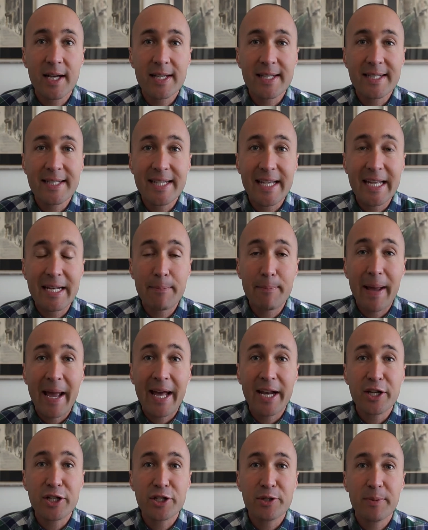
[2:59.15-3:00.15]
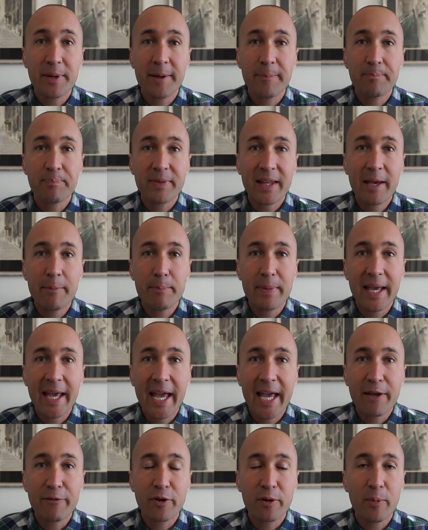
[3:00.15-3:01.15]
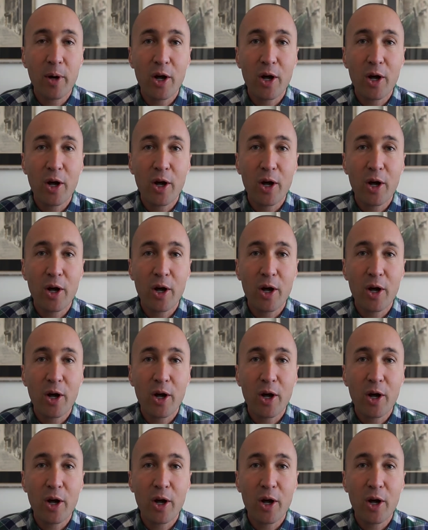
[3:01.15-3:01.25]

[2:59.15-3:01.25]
sin management and behavior